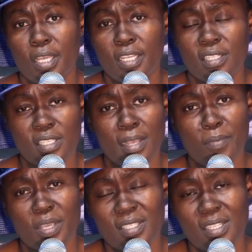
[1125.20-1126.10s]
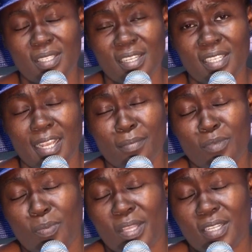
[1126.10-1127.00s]
in some cases. At
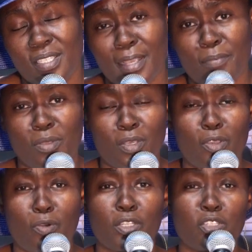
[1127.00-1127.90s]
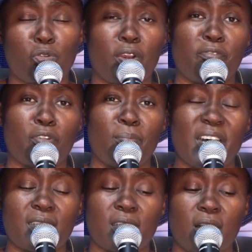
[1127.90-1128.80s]
times, by the time you think you're going to cry for
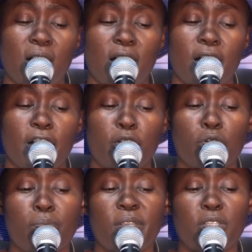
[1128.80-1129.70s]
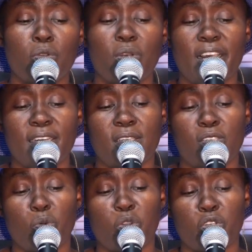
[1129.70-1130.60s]
mercy, it would be too late.
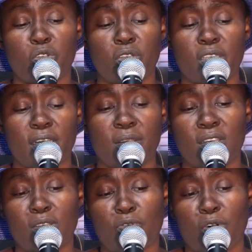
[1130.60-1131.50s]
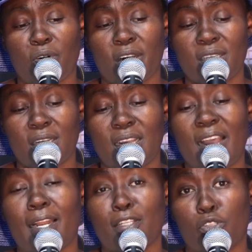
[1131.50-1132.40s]
So we should not take things for granted
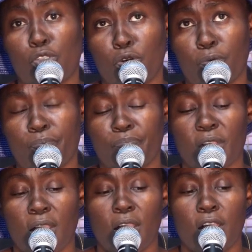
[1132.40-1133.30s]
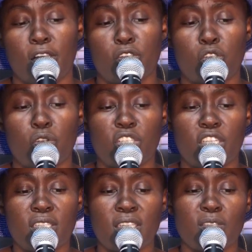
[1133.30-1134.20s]
and assume. So
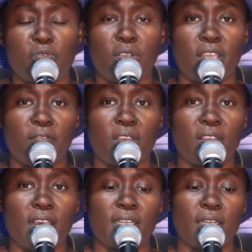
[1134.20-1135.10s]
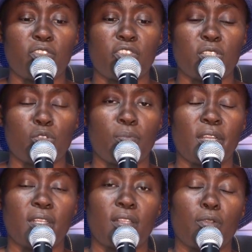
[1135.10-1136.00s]
Jesus forgiving the adulterous
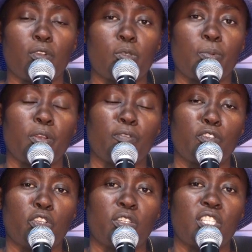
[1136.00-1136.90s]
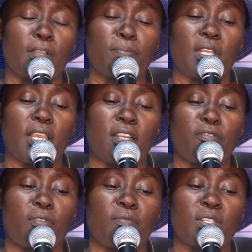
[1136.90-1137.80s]
woman in the Gospel of John chapter 8
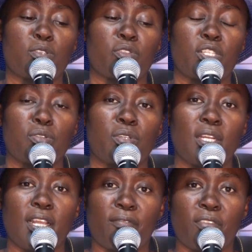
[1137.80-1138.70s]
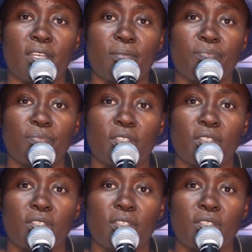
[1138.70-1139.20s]
from verse 3 to 11,